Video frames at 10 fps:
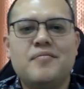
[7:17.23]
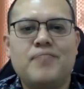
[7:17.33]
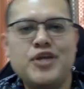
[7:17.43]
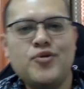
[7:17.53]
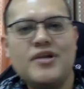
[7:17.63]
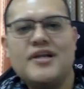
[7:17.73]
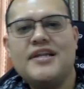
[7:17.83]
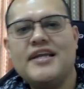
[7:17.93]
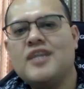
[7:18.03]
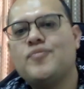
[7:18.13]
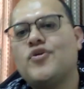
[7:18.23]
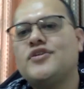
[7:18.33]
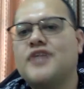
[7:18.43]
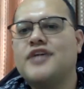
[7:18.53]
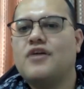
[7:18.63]
particularly in the
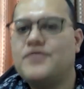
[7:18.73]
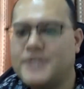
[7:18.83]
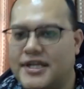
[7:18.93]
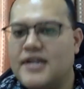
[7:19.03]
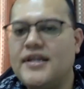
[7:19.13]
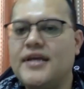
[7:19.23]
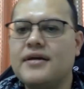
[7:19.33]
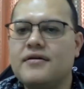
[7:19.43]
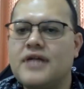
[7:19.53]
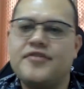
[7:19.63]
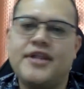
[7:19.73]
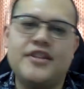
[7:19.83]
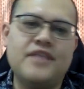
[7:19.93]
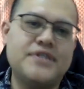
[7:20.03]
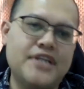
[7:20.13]
process of channeling
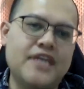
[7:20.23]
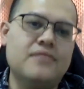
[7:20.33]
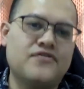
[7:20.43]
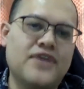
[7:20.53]
lucrative state